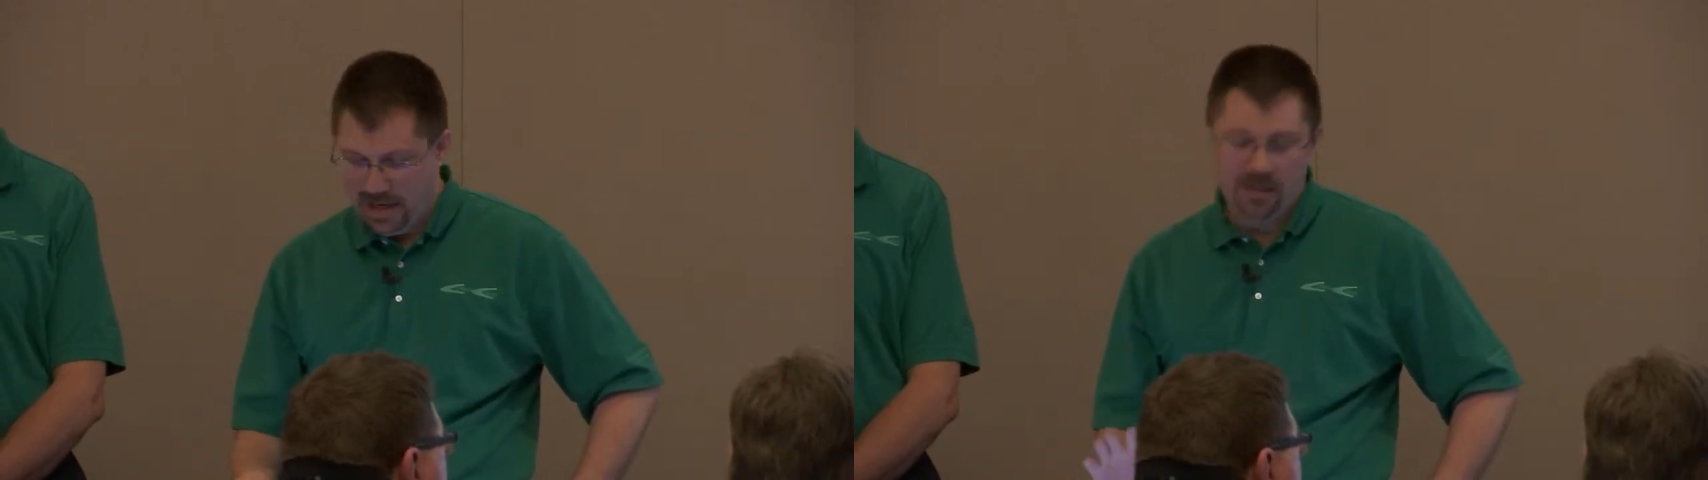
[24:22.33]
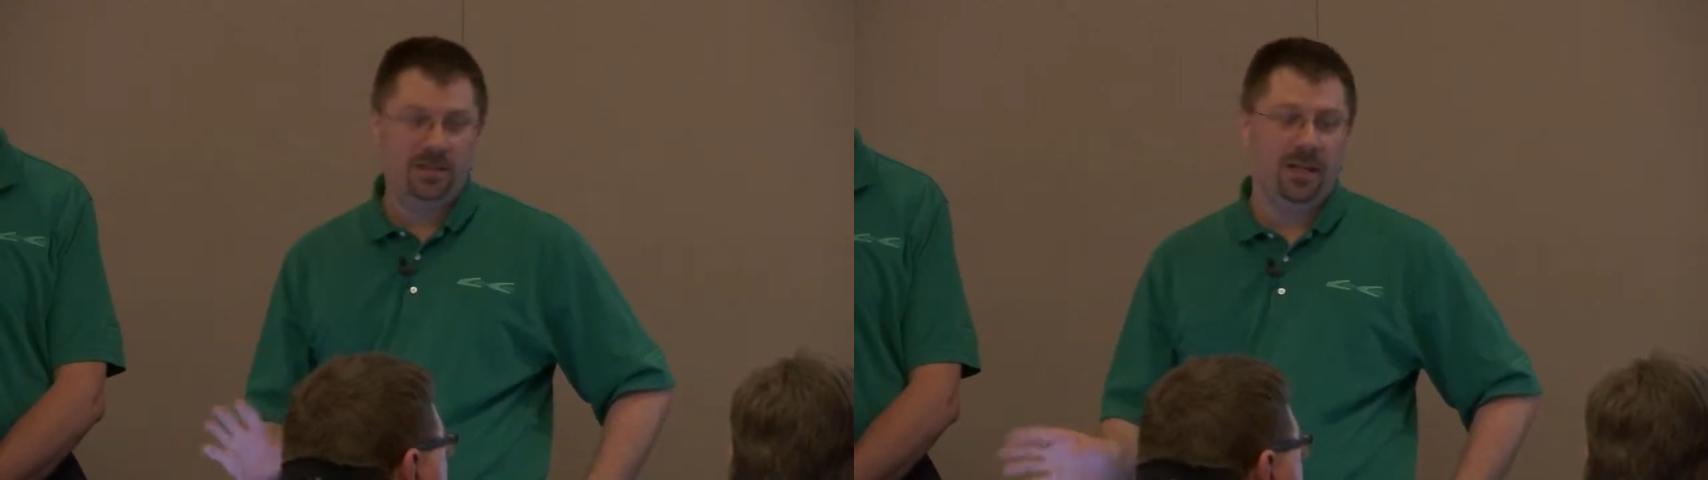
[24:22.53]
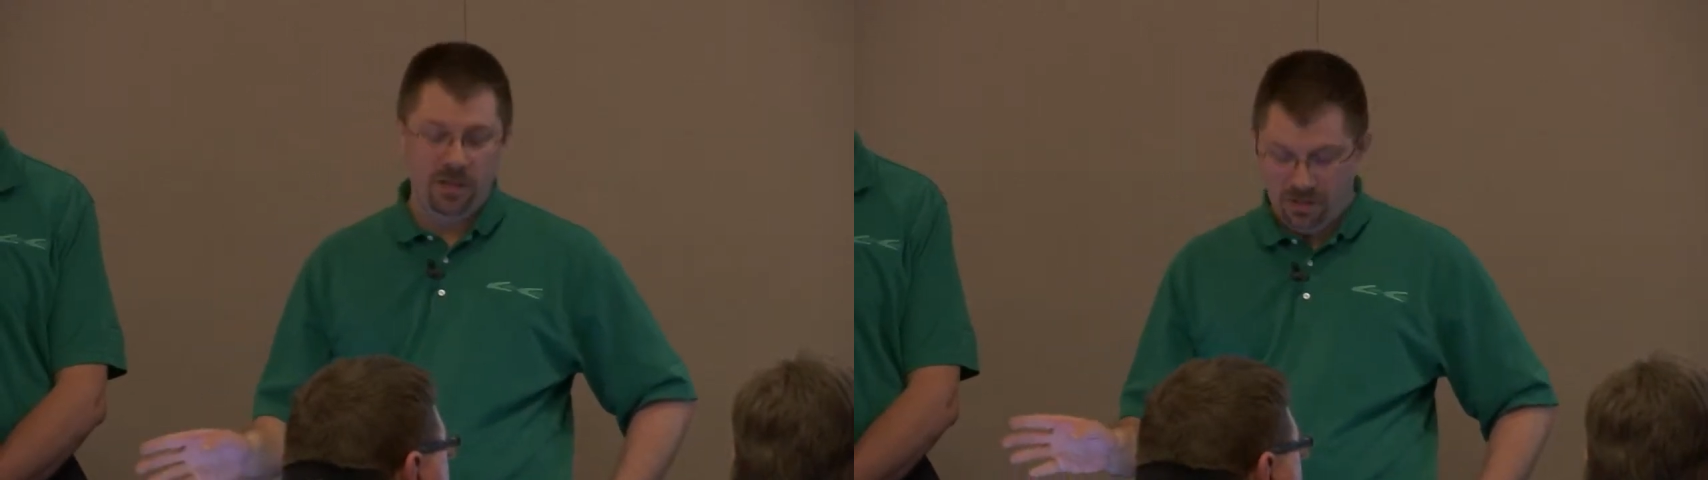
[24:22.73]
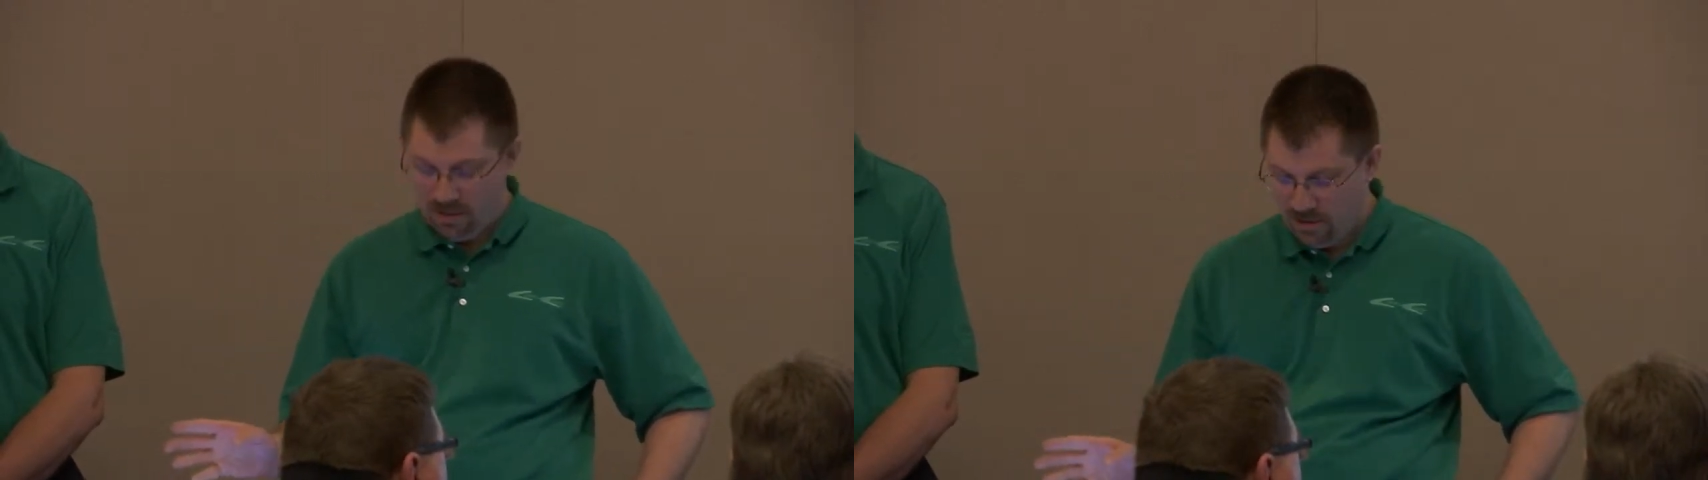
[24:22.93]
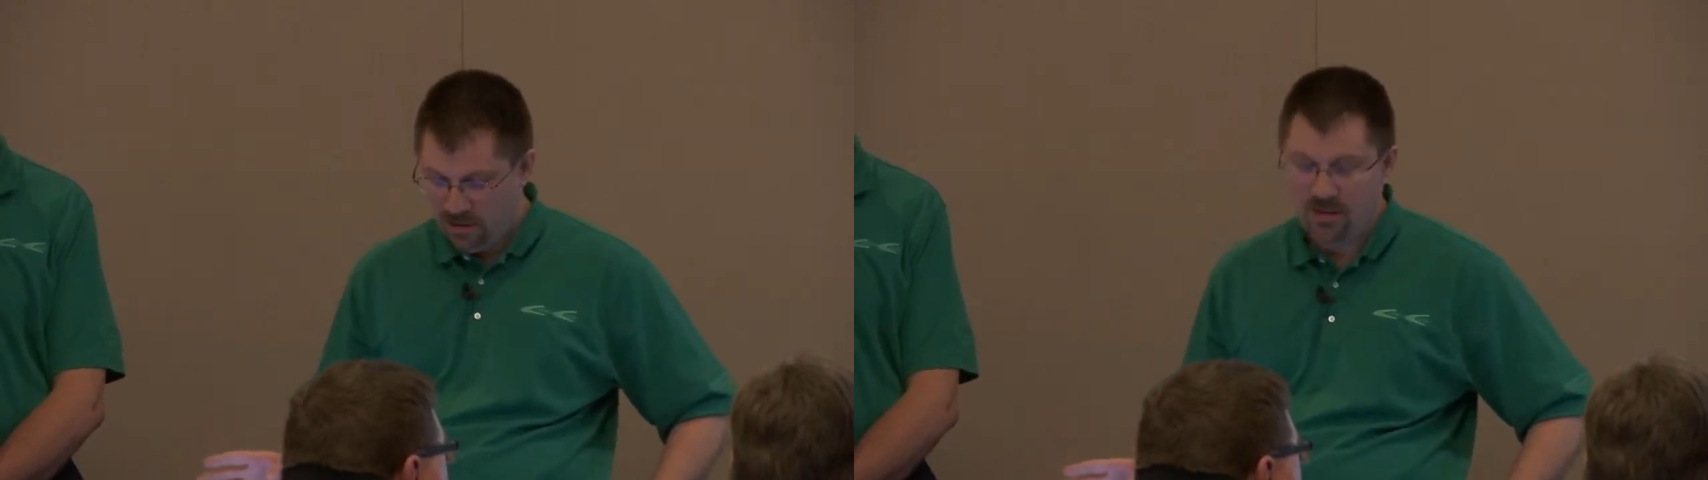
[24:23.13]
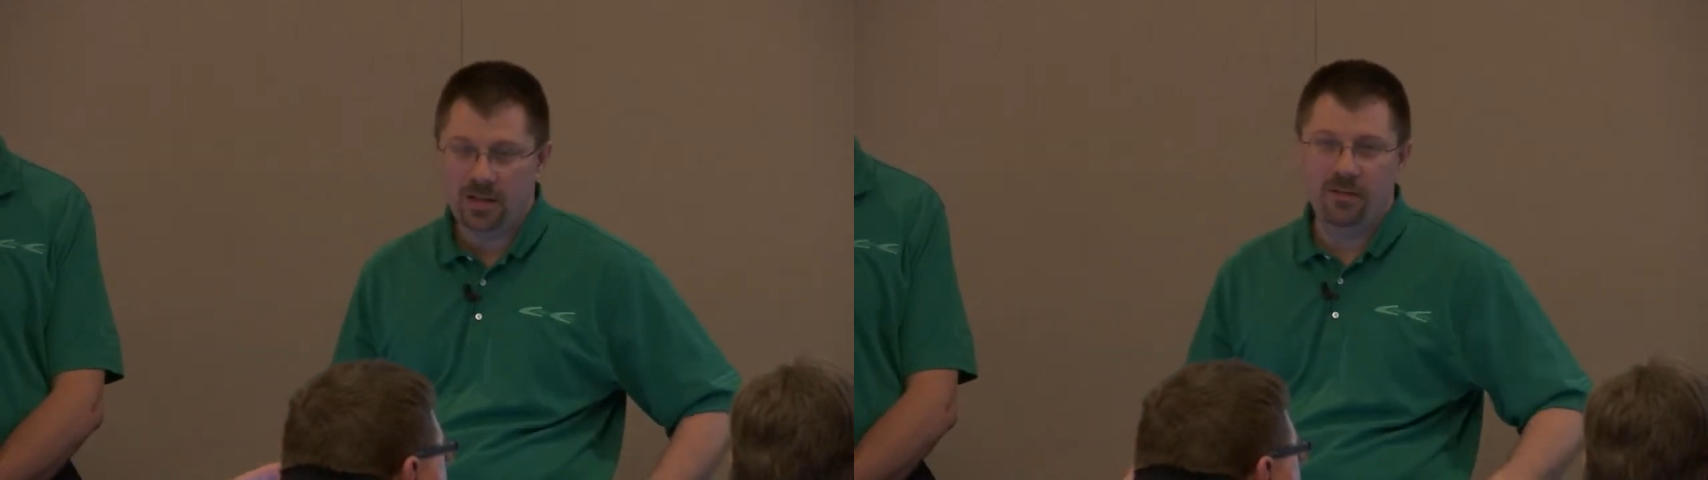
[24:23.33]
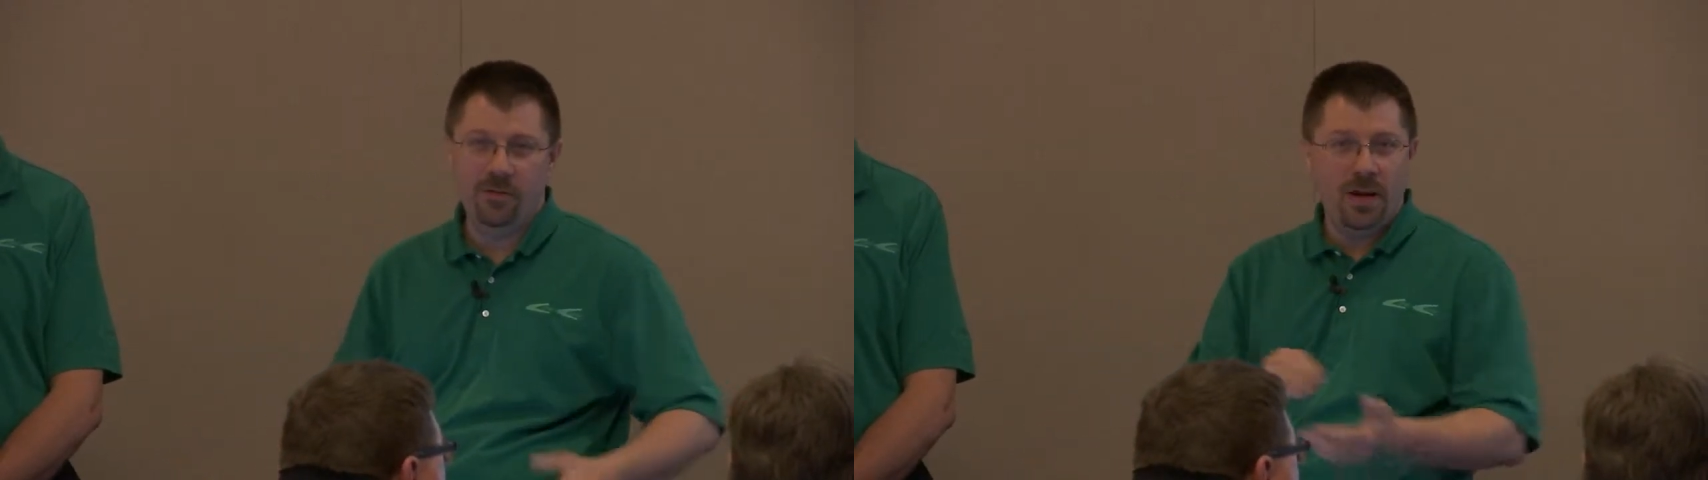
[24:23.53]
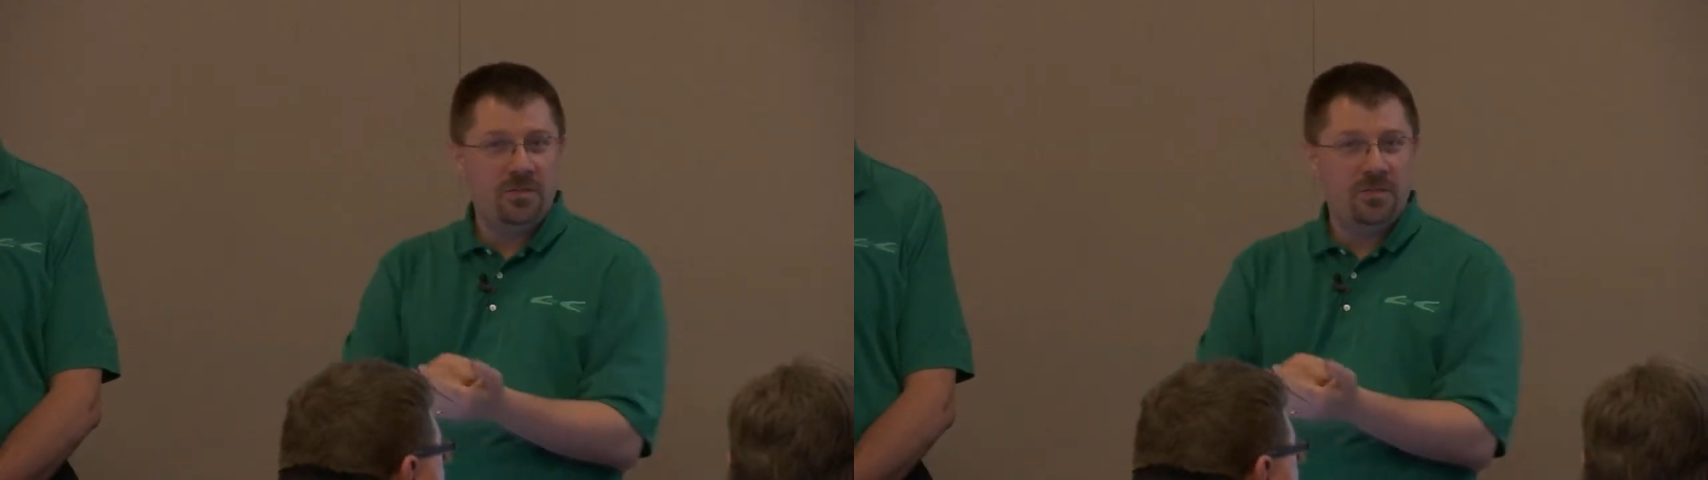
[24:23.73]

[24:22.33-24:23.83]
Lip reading: Annotation, if you